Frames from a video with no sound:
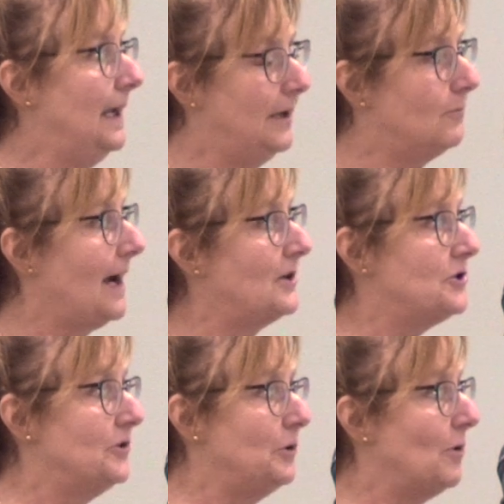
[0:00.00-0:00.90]
And
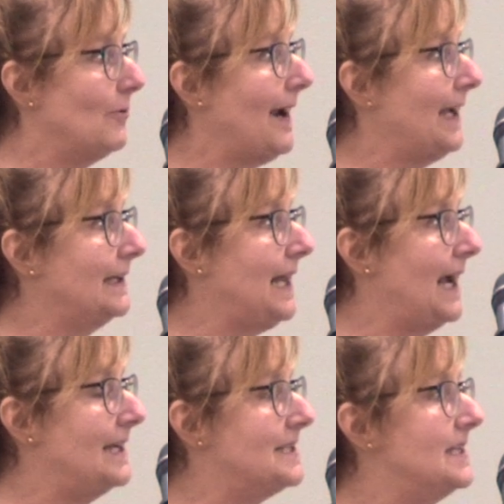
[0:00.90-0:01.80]
Roger, you were
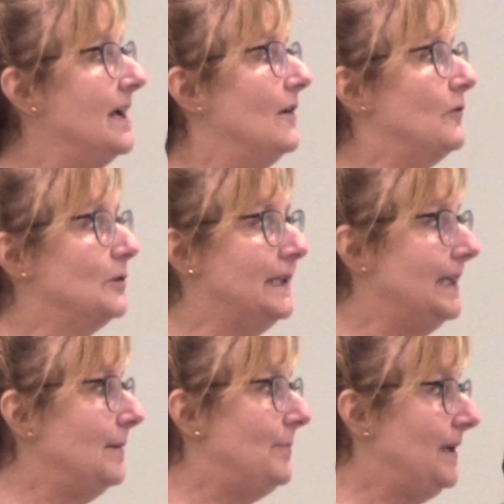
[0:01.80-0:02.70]
recognized for
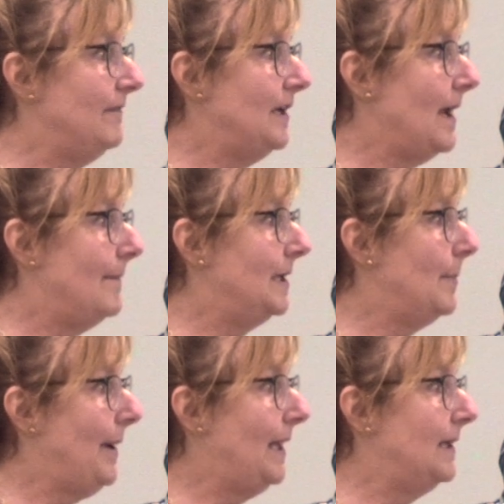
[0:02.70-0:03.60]
leading PVM in a
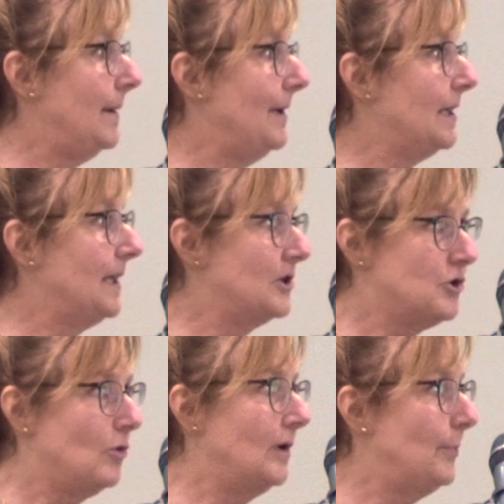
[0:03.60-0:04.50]
pandemic that
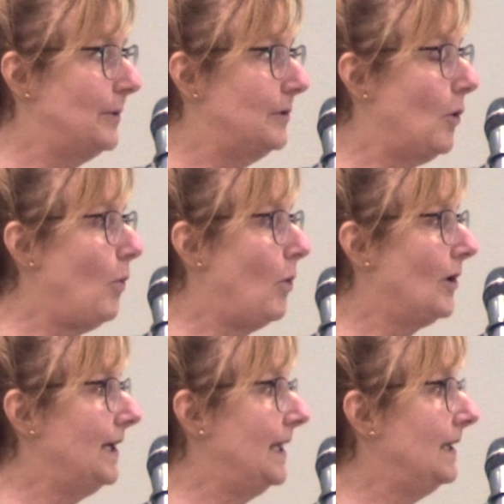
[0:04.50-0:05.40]
showed up with no
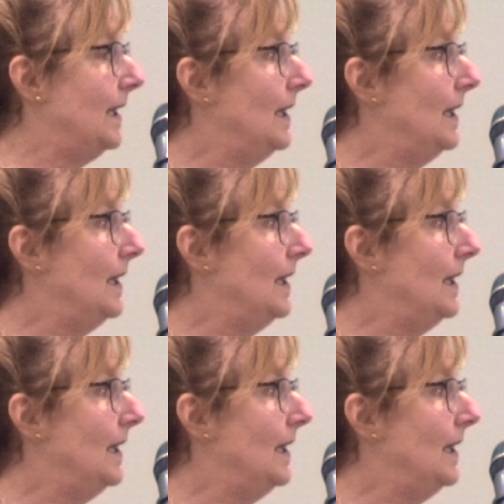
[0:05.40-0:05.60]
warning,